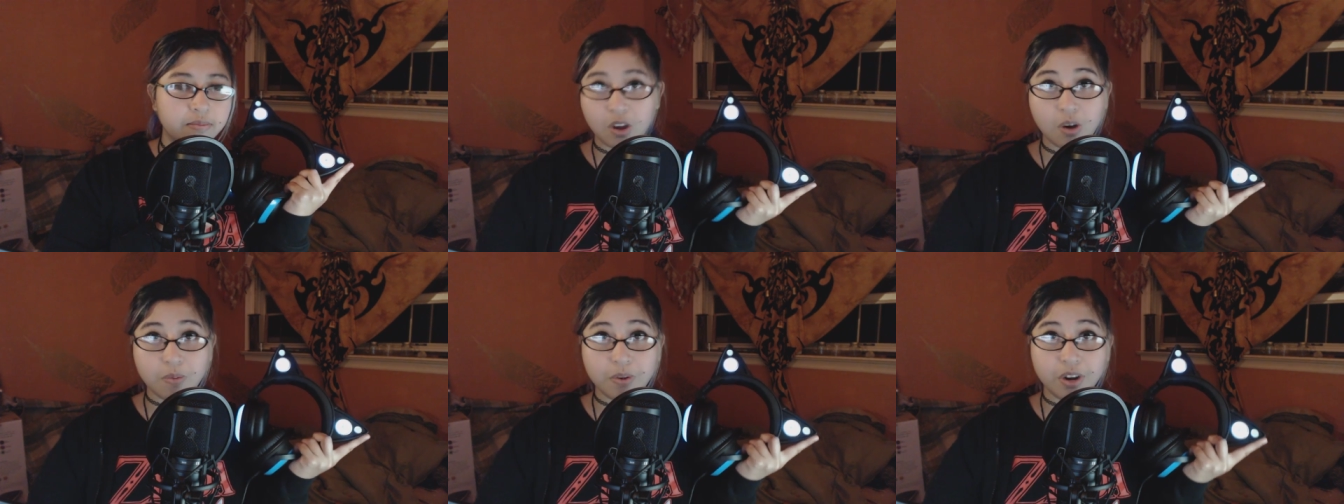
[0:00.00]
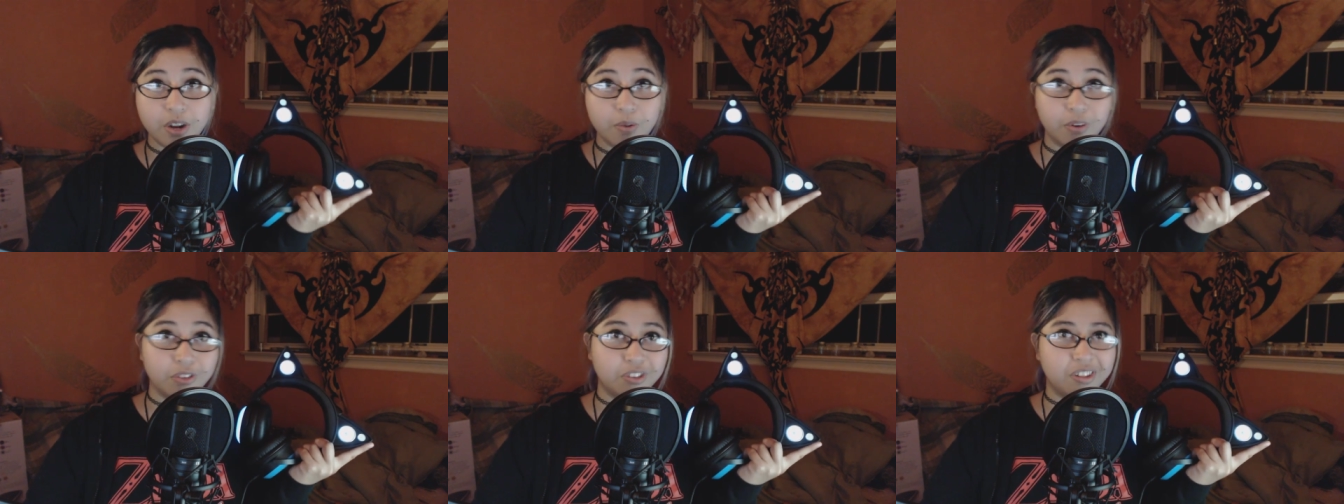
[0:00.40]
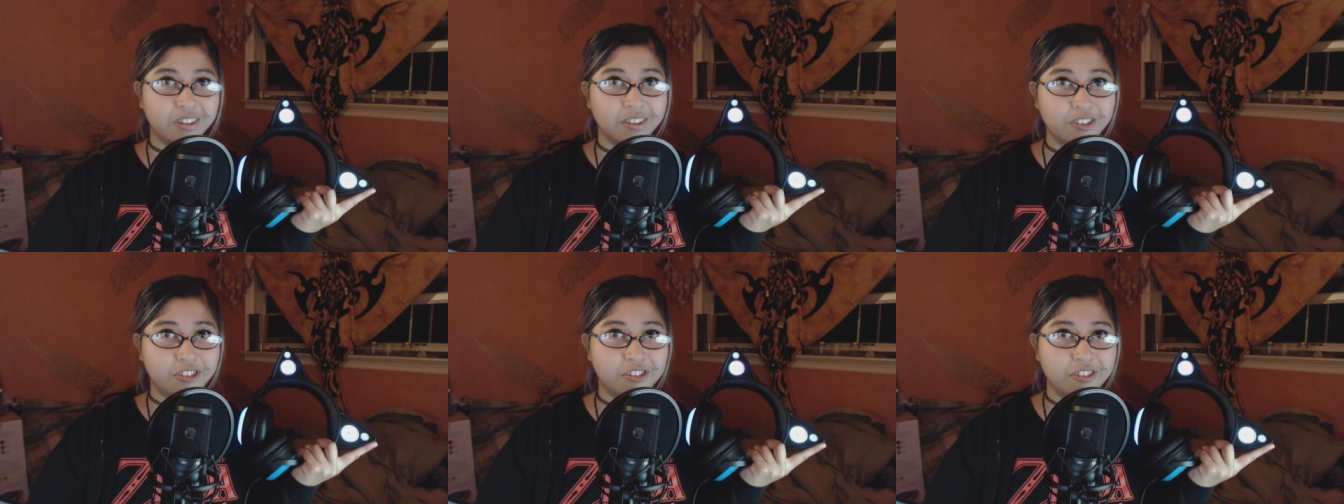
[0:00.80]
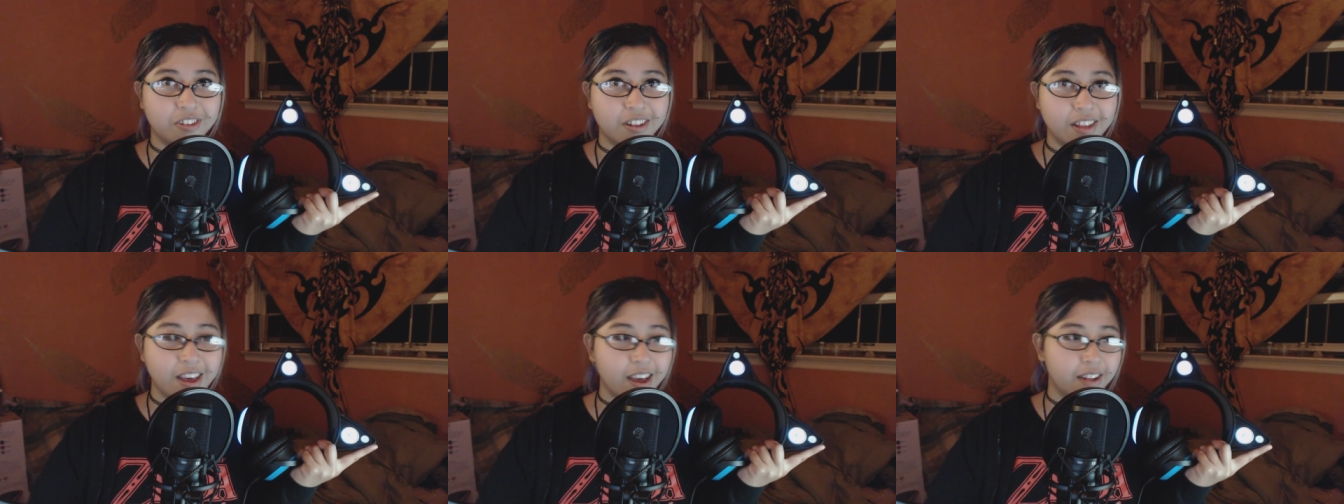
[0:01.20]
Nobody wants to listen
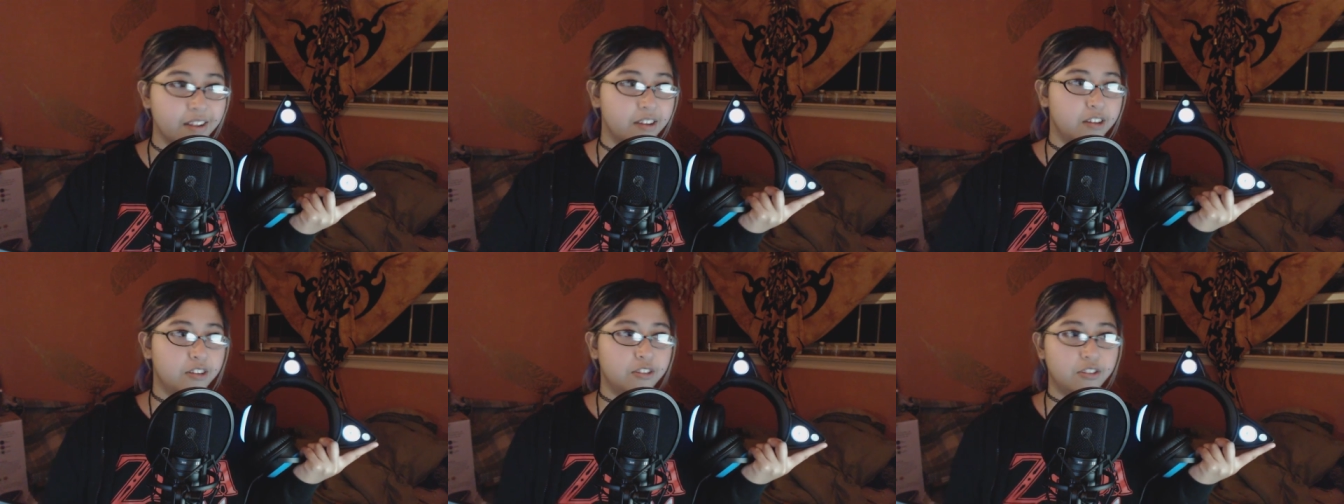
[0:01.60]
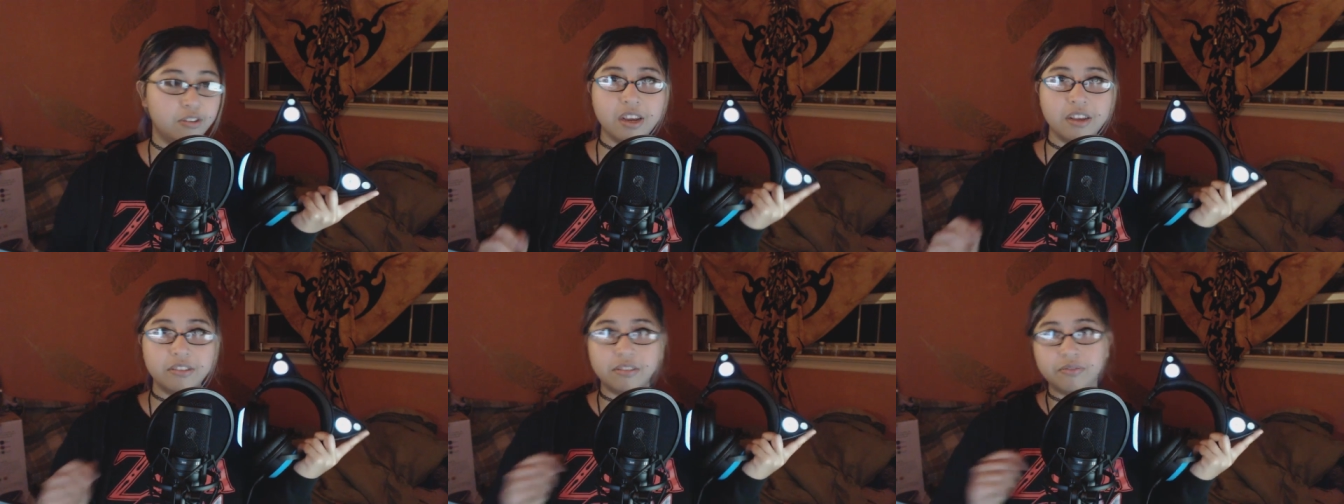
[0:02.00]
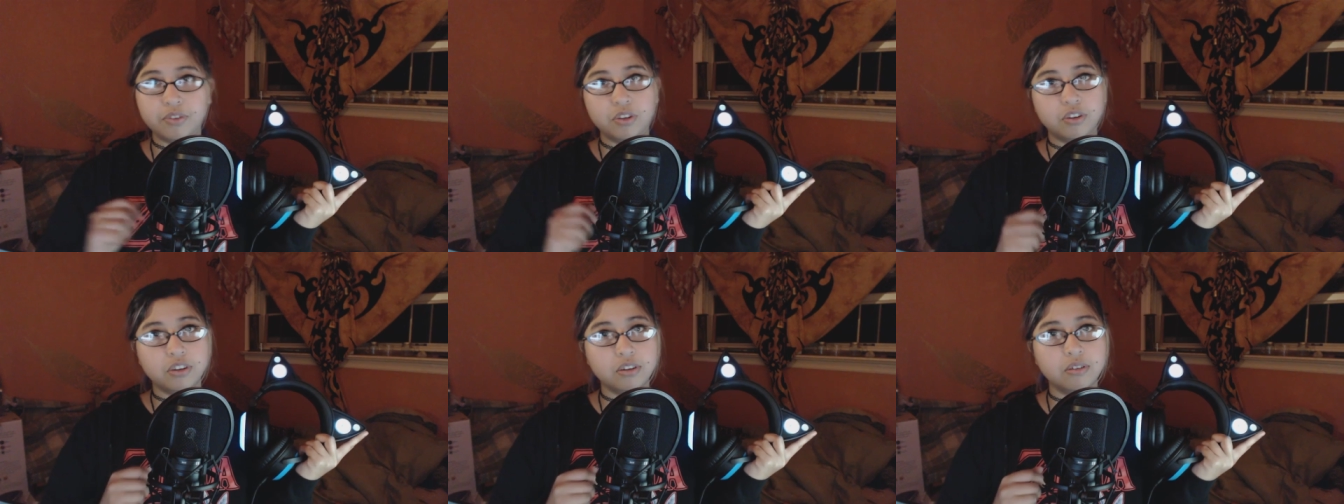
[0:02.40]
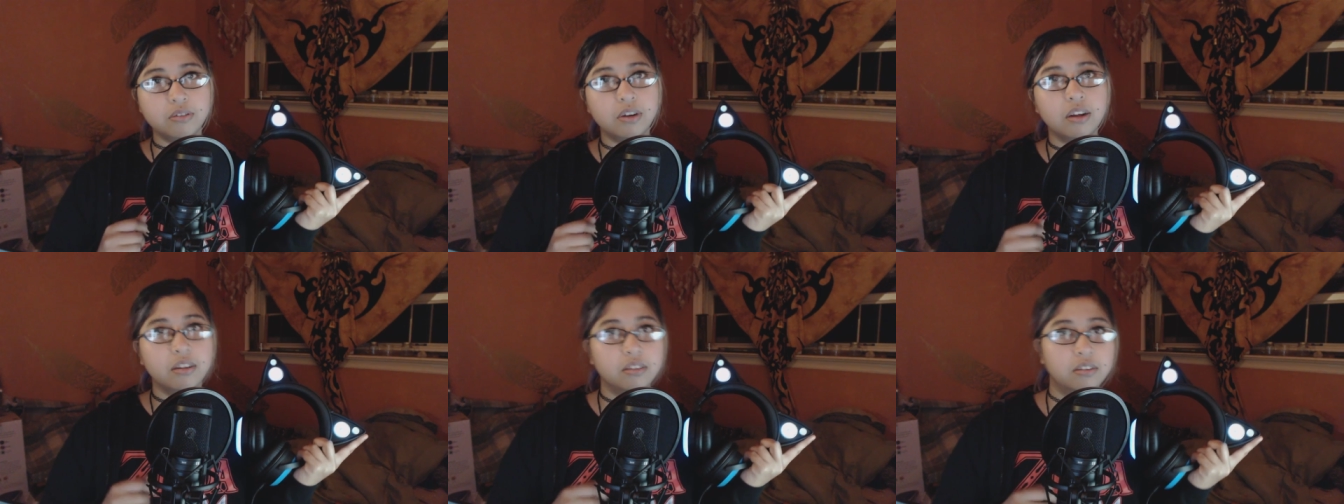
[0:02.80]
to that, so please, if you
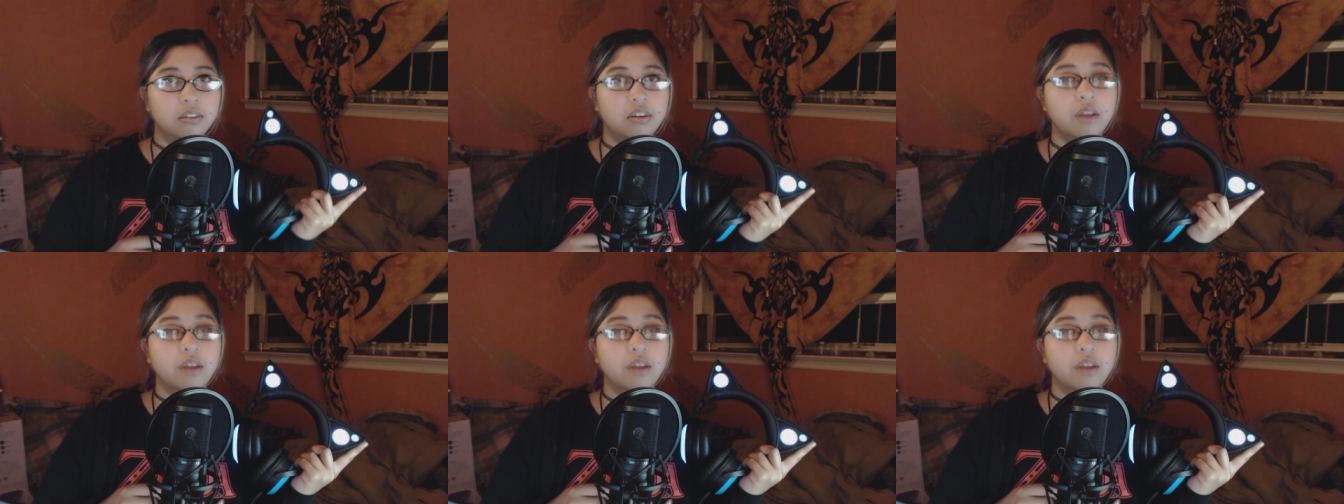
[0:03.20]
do,